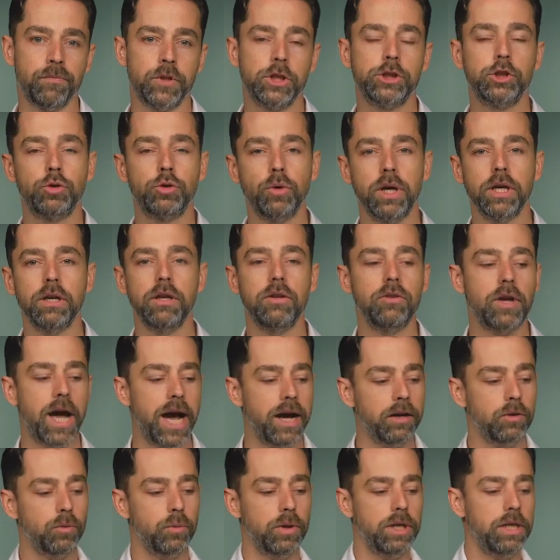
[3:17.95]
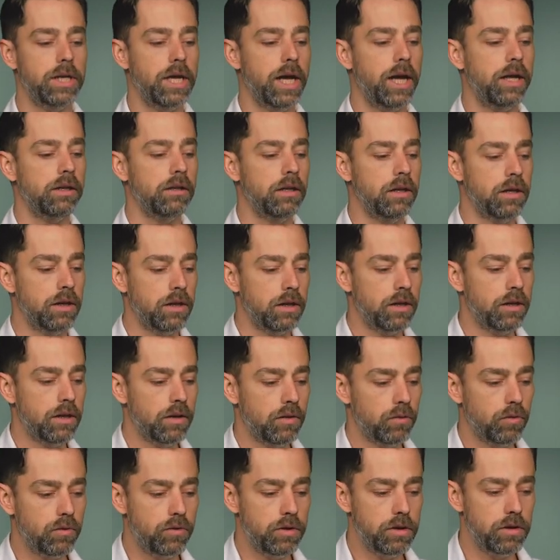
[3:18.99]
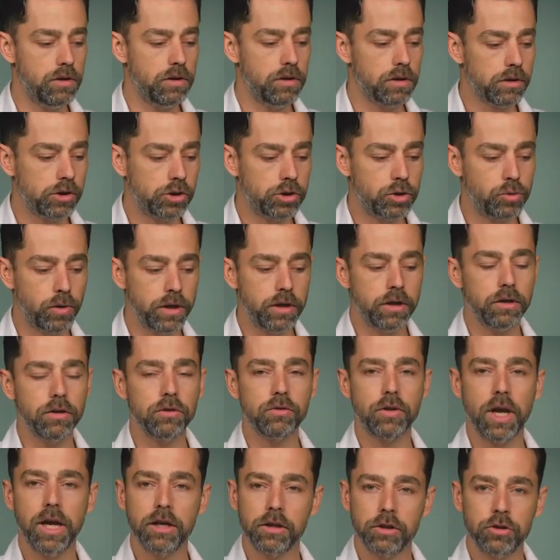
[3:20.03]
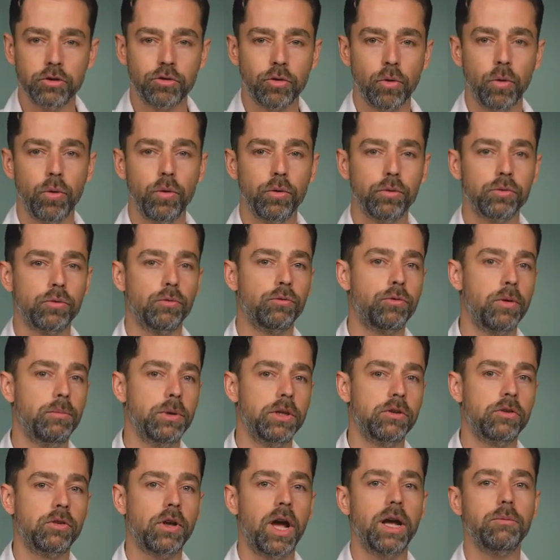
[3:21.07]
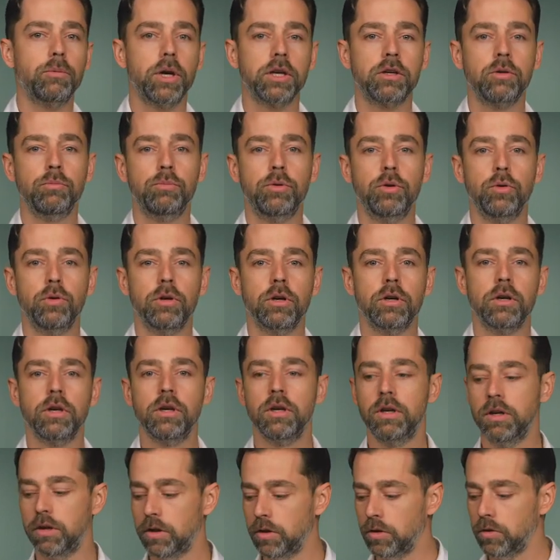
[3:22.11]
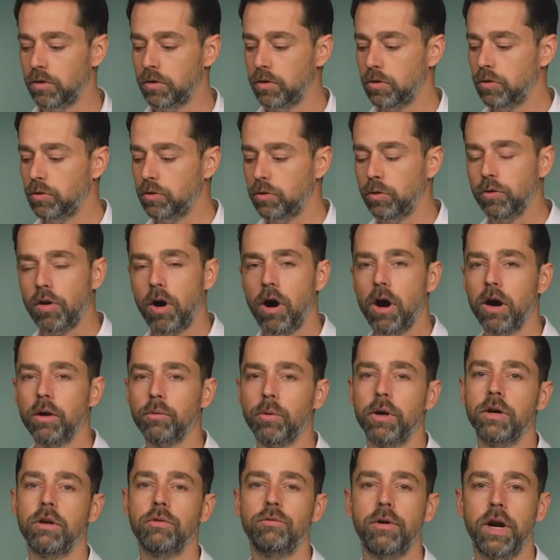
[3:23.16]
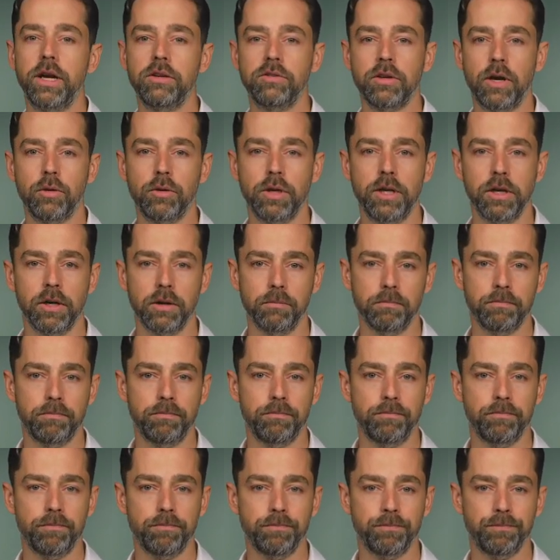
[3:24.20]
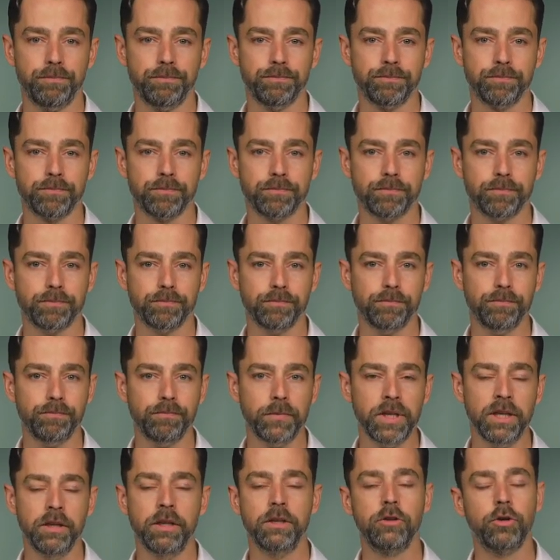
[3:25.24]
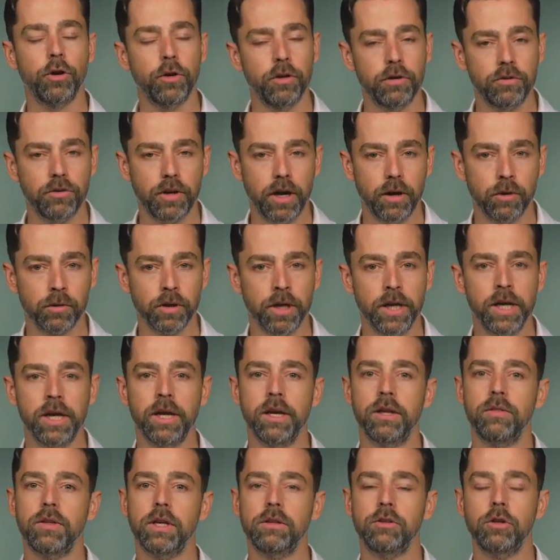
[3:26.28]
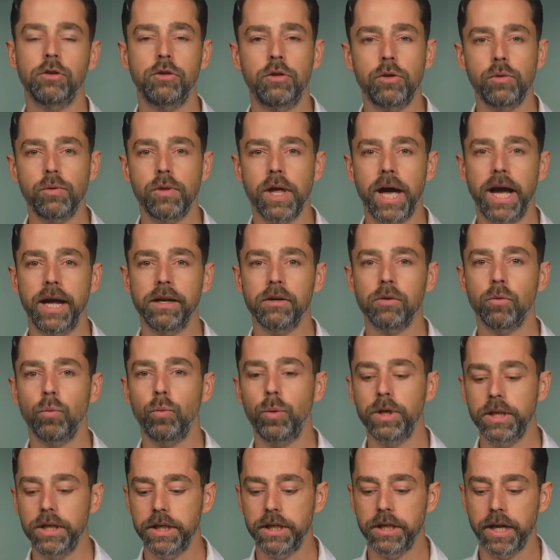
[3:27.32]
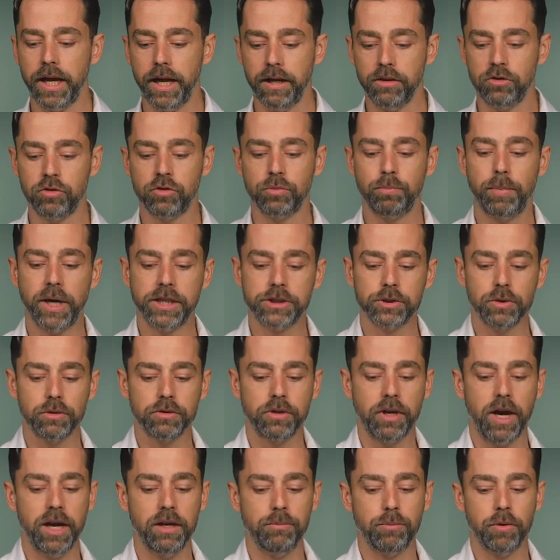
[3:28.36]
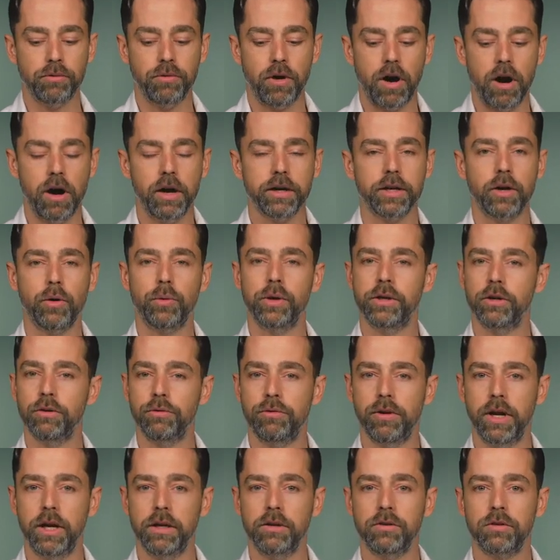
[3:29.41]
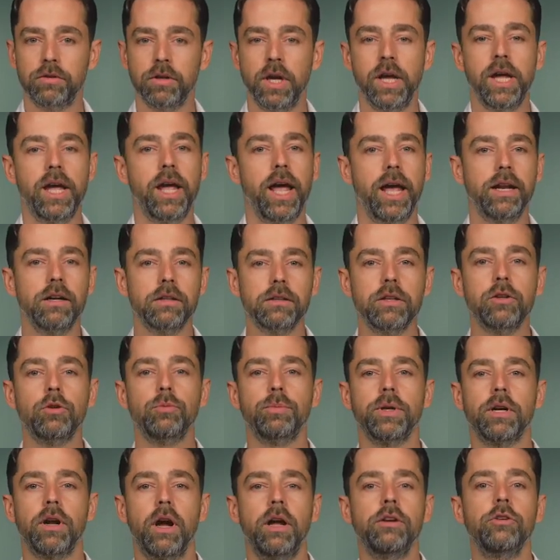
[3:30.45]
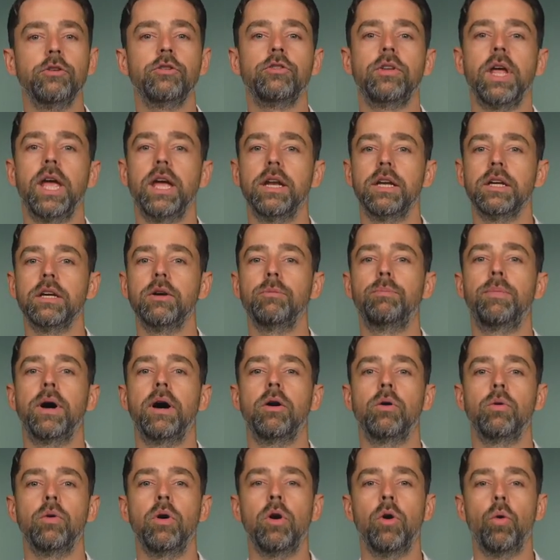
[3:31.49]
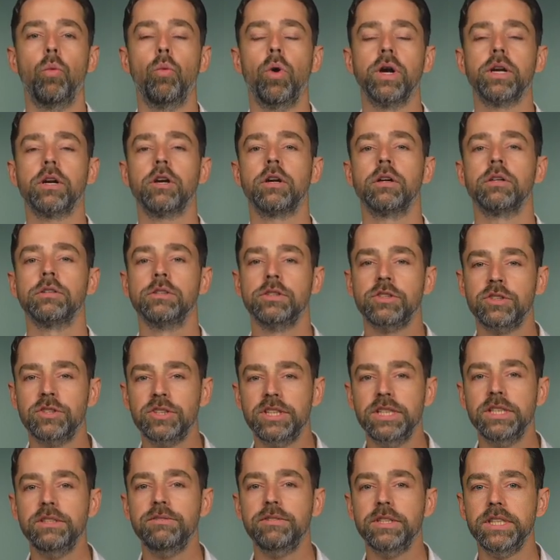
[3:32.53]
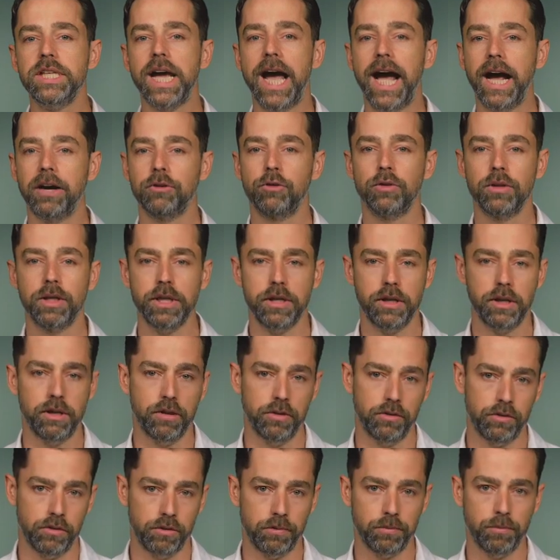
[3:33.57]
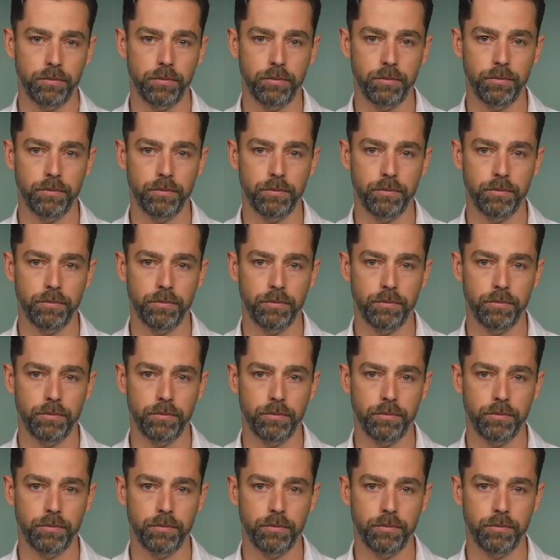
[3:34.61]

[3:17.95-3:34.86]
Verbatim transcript: The trick is, how do we get the triggers and controls from inside my computer to the hardware device out here? It turns out that to do that, we need a special type of audio interface and a little bit of understanding about what C V actually is.